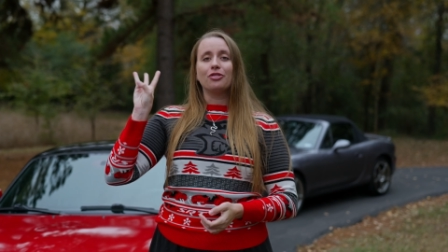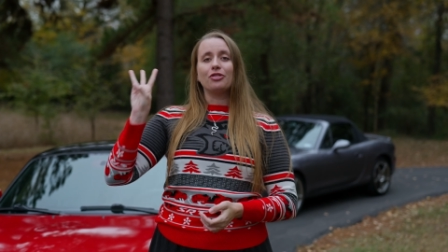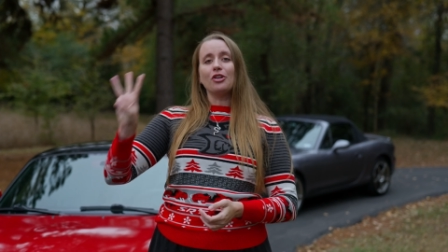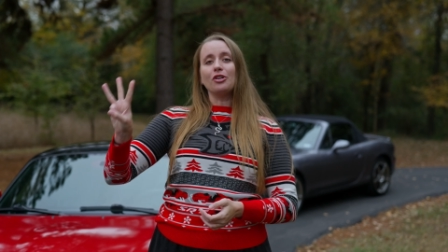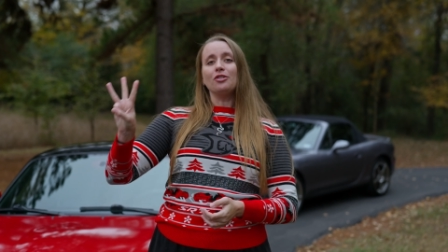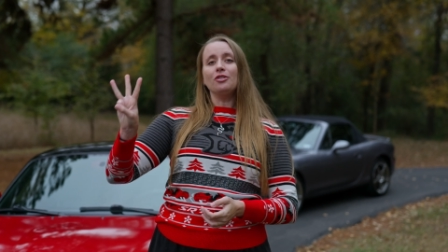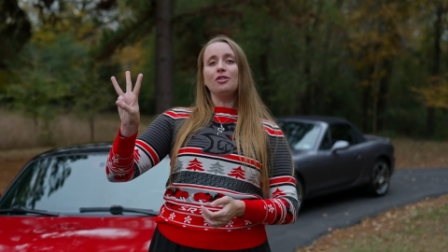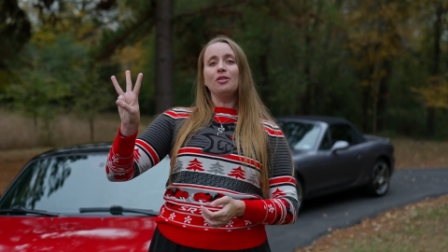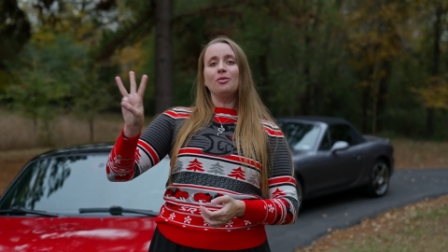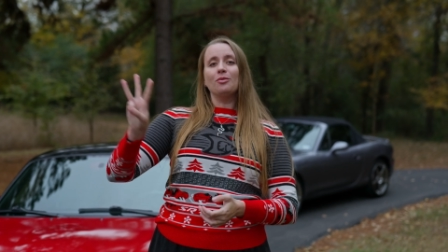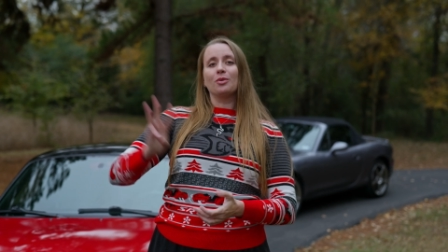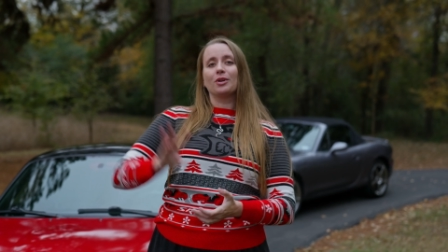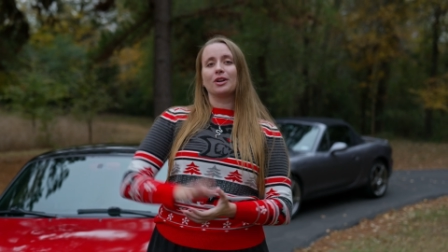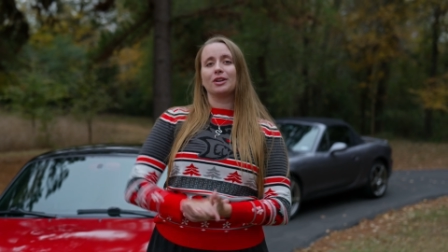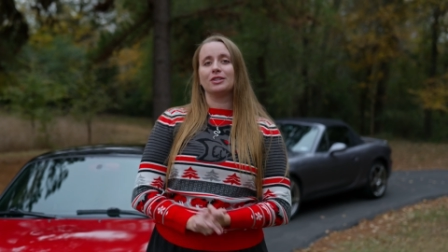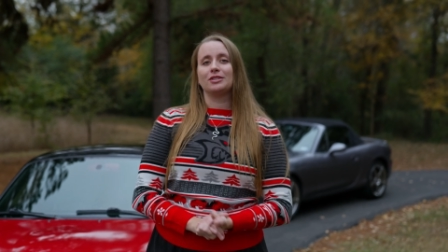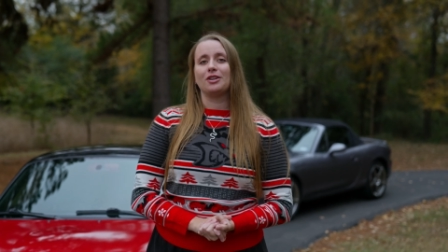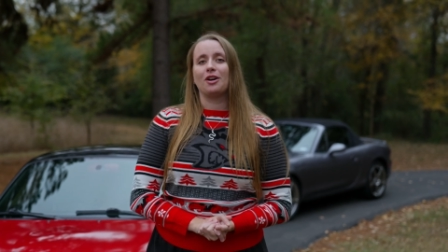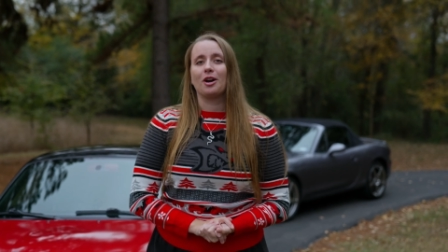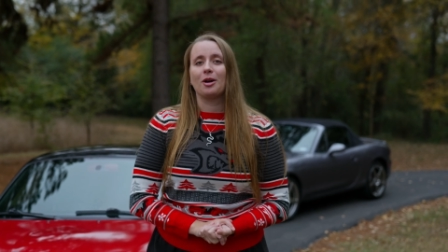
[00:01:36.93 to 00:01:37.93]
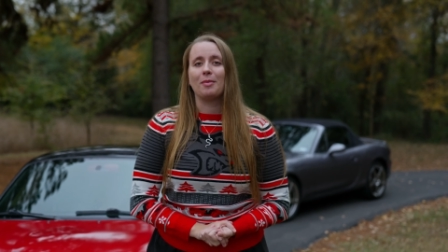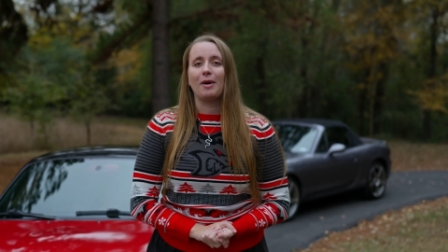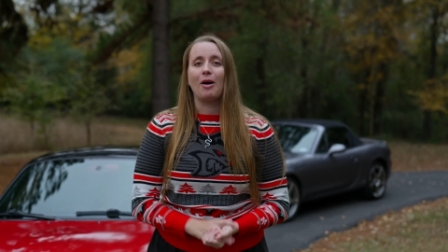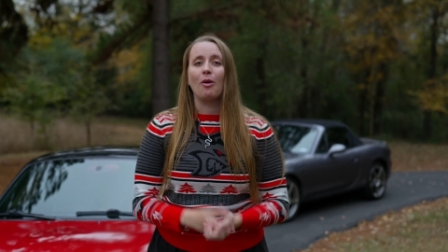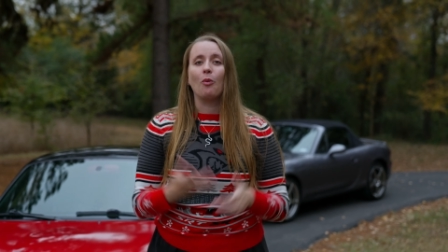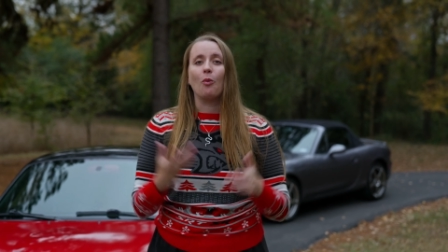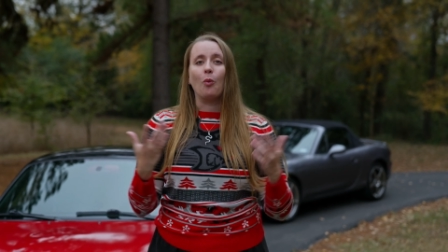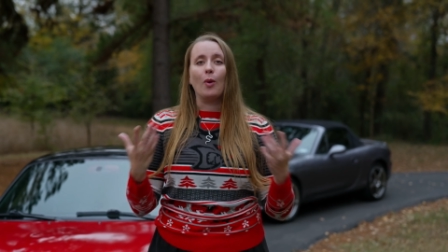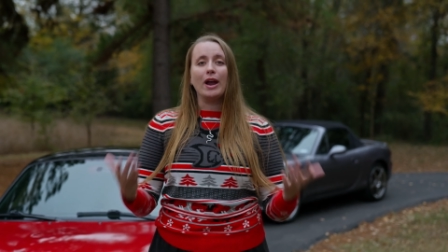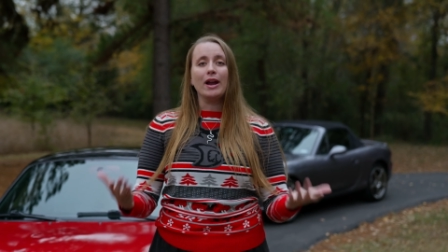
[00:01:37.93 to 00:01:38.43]
Third, we're going to talk
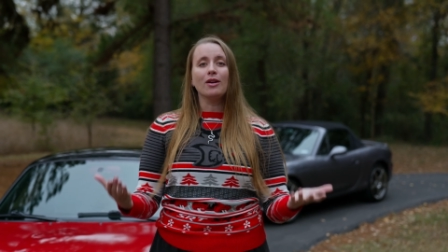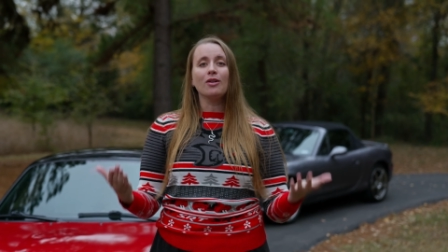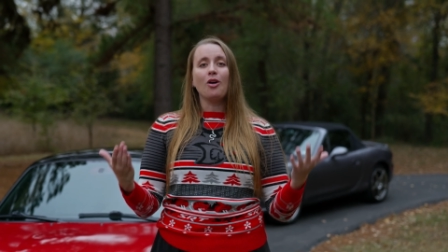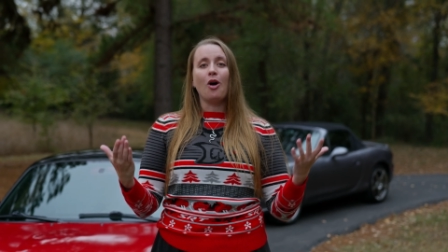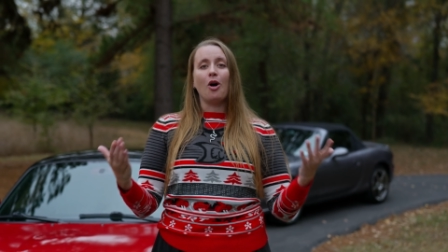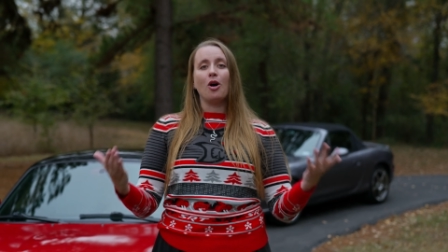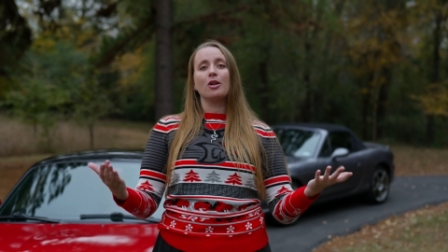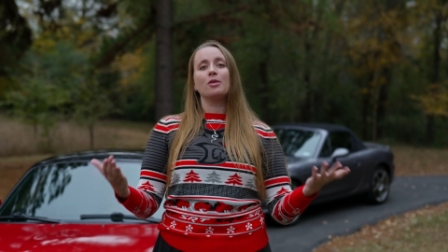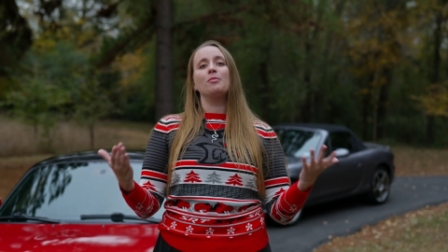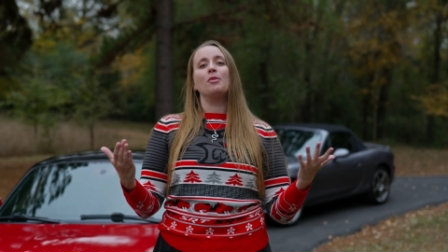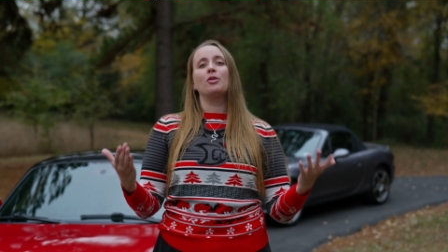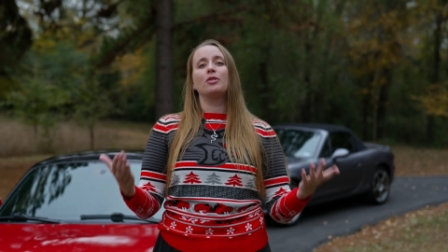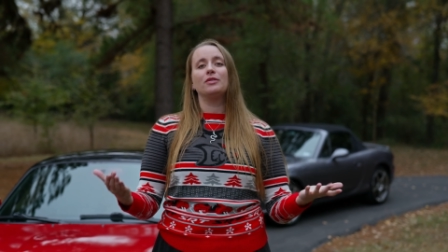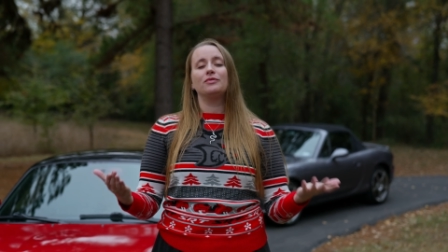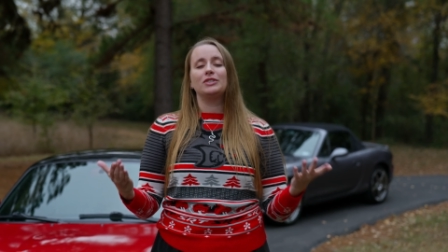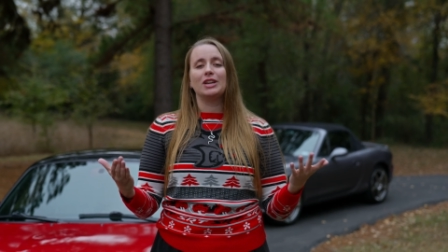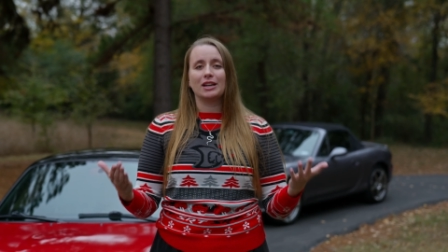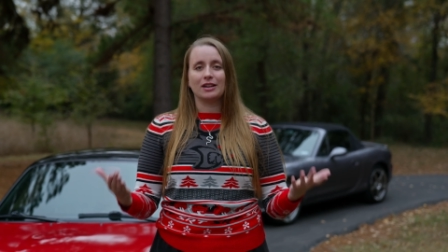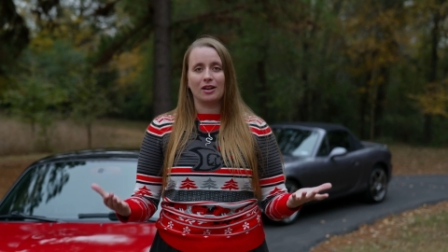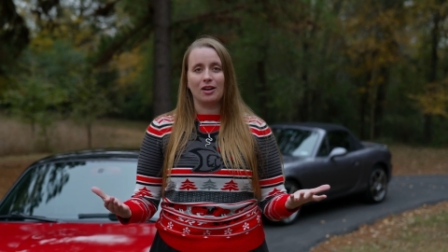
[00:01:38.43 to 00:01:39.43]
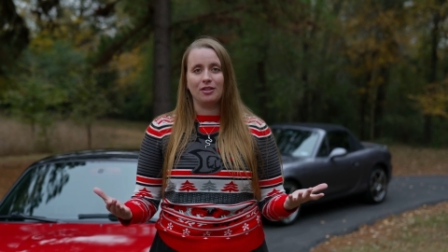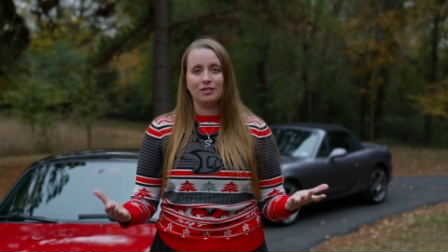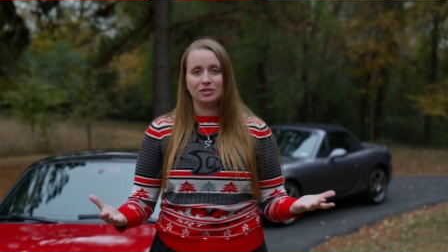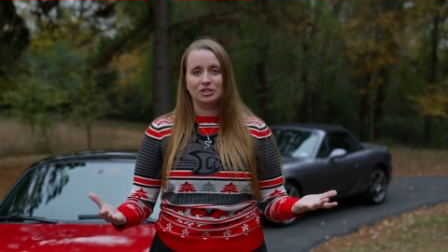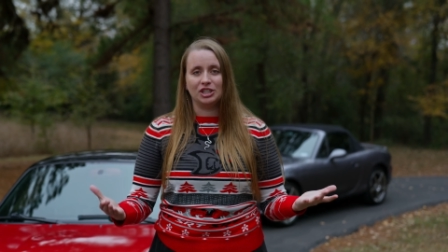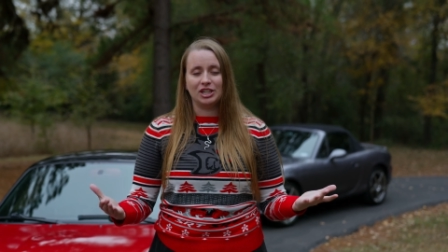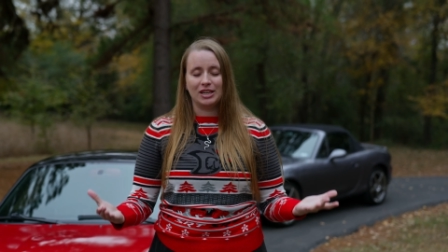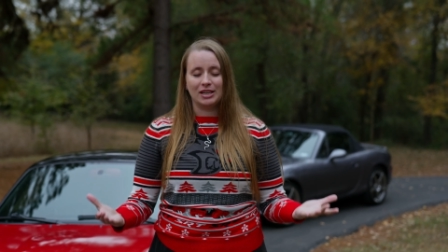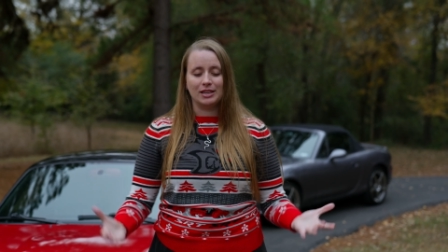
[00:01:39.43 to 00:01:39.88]
about where automotive technology